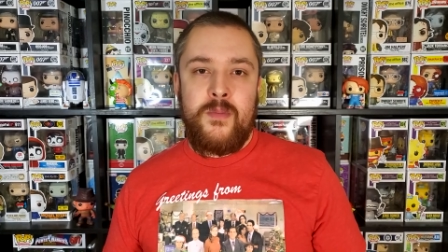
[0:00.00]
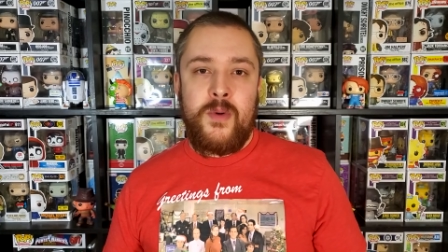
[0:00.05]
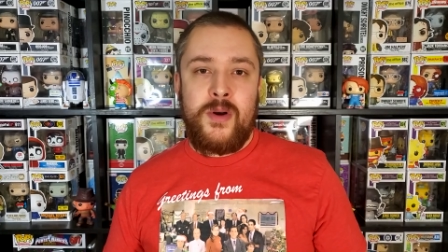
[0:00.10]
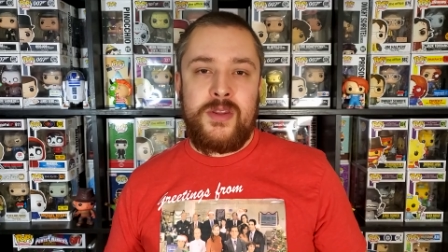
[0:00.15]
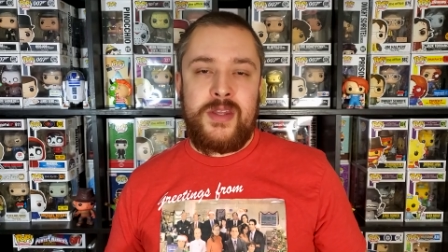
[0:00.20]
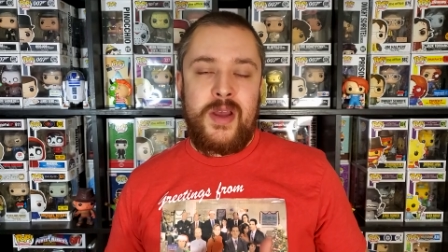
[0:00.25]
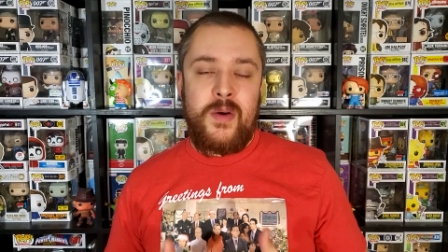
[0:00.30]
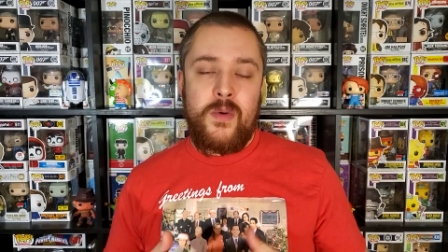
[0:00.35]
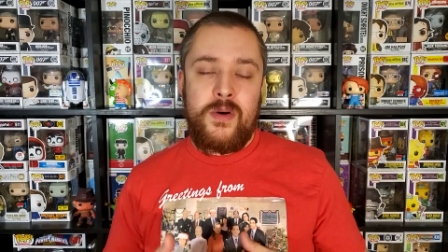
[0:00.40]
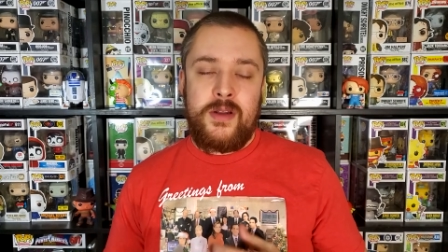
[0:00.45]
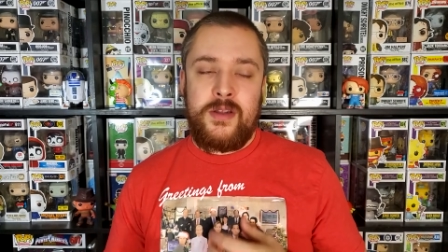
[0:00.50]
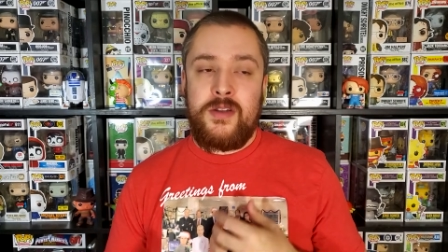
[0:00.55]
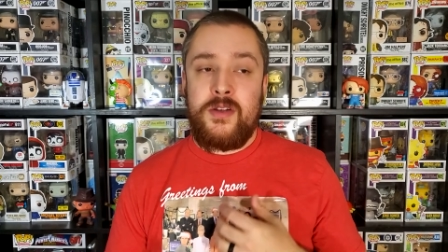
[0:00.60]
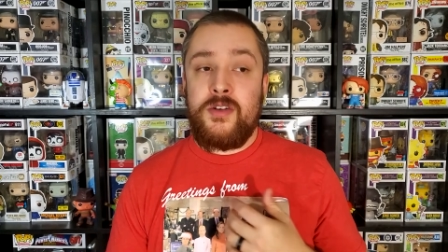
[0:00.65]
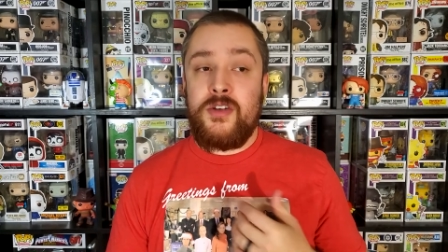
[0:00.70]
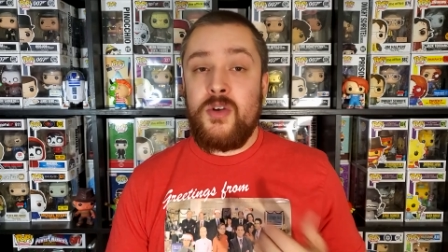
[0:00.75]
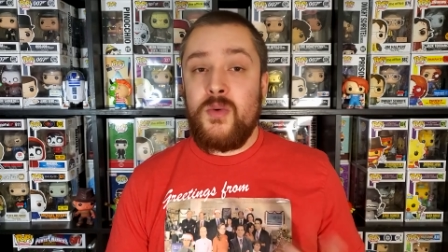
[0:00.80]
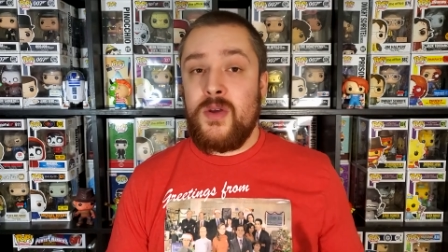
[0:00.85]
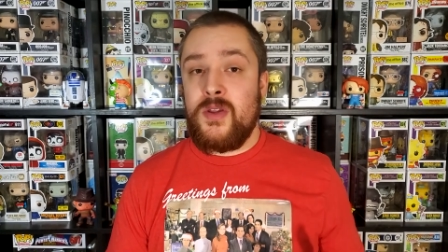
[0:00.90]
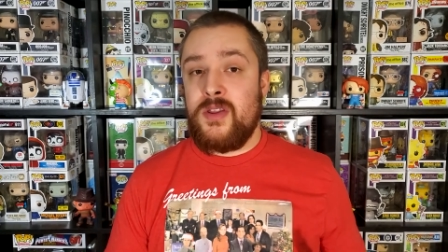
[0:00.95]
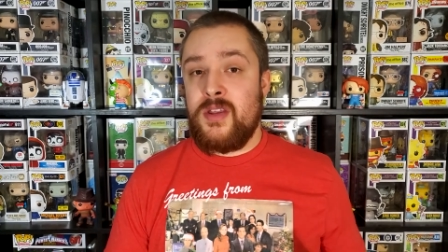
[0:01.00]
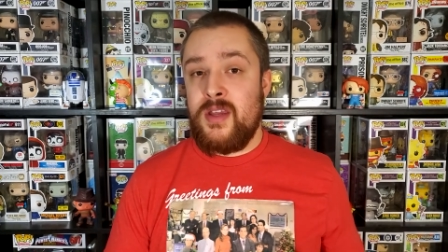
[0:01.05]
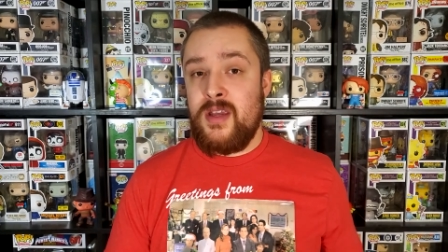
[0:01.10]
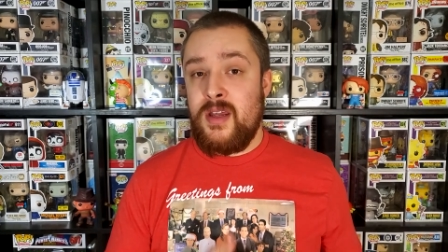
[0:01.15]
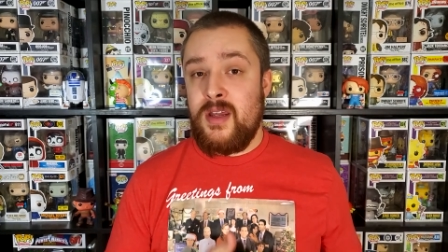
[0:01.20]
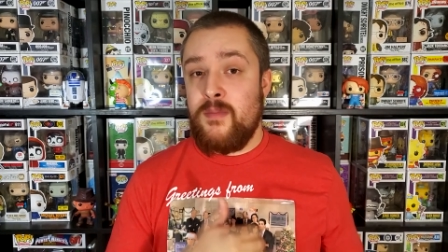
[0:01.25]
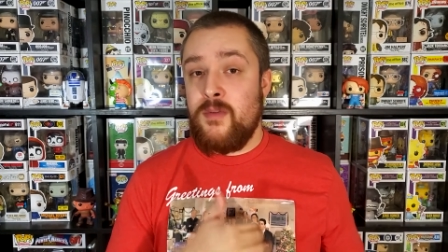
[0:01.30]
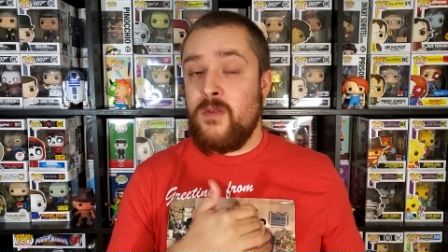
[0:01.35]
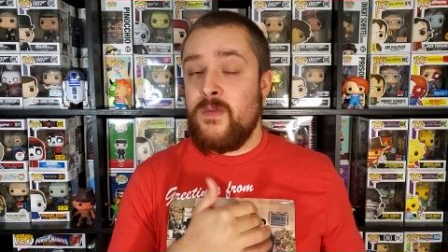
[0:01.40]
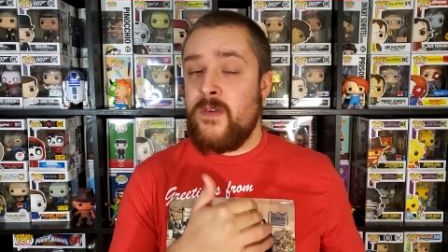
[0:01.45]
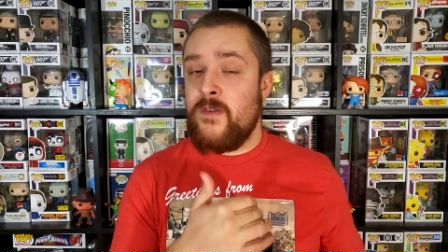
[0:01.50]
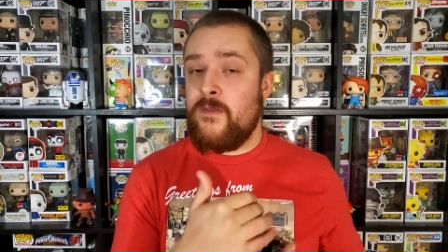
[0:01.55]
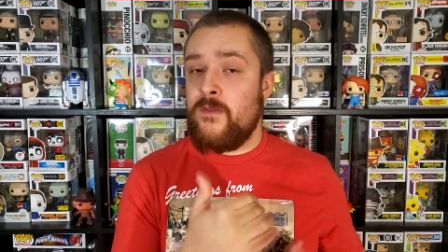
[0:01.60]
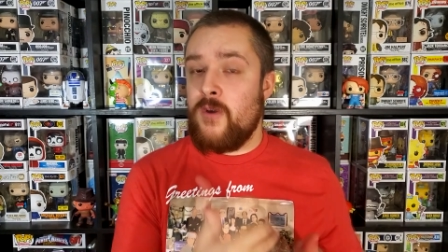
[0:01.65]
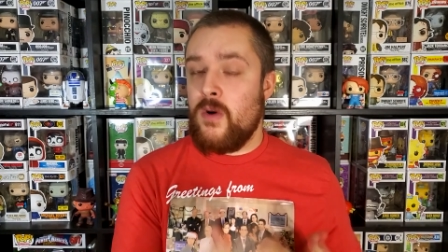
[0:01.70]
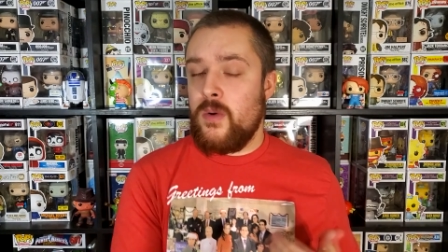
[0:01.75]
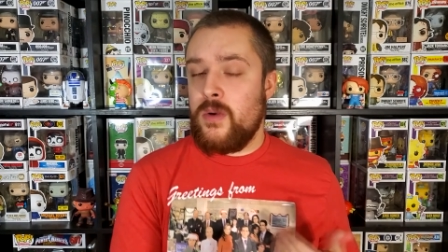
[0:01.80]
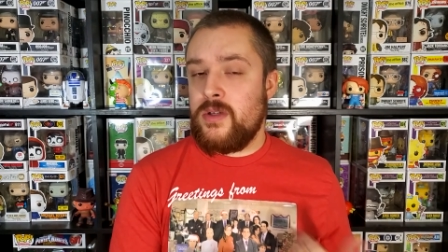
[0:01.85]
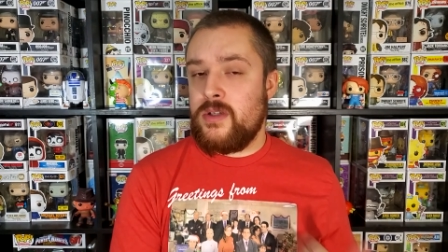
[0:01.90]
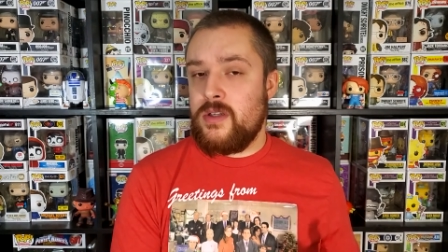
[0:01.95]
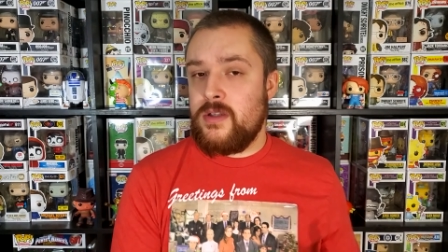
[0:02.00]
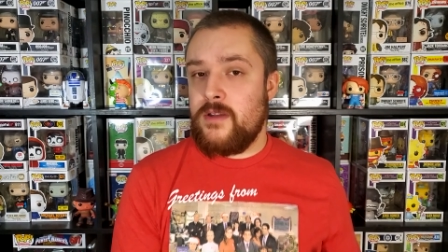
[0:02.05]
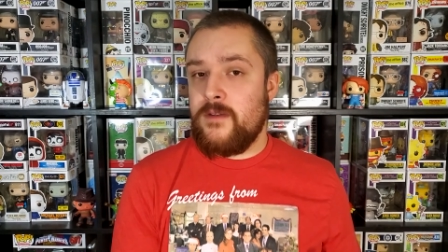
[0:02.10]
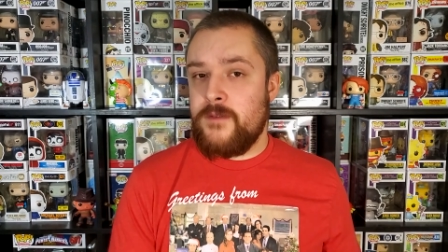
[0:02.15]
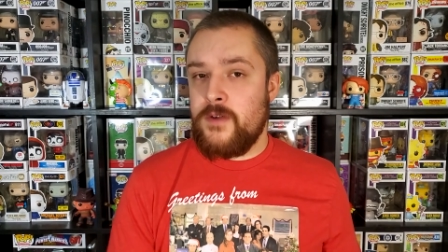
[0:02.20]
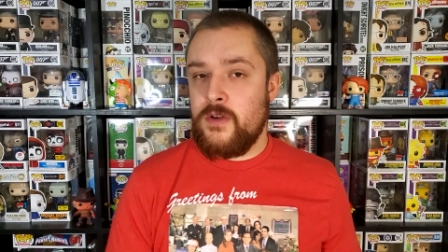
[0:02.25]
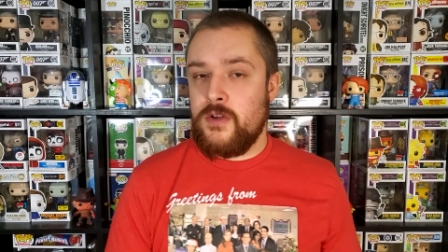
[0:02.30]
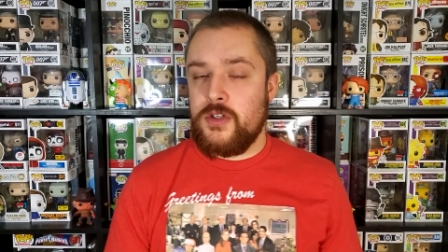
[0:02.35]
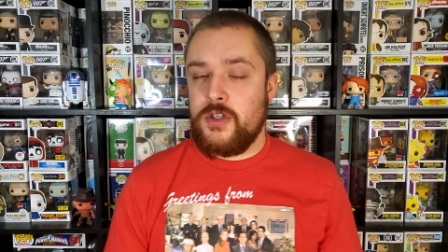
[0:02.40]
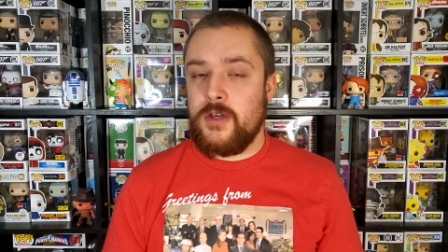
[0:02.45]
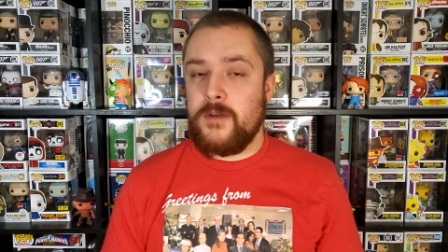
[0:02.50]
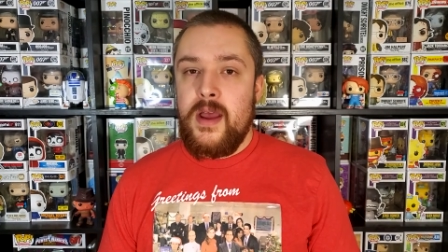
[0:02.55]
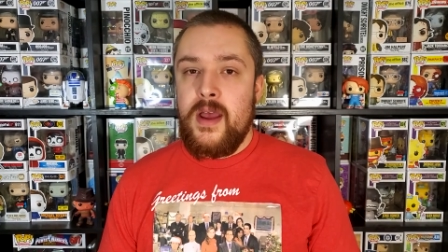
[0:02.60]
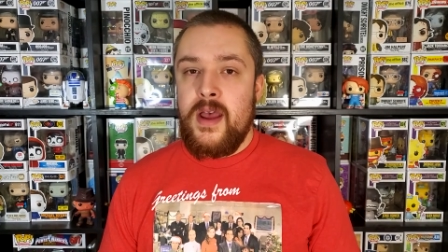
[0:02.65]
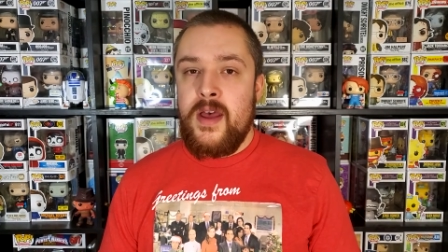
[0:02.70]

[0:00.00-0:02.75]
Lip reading: what they wanted to do with it and move it forward to the future.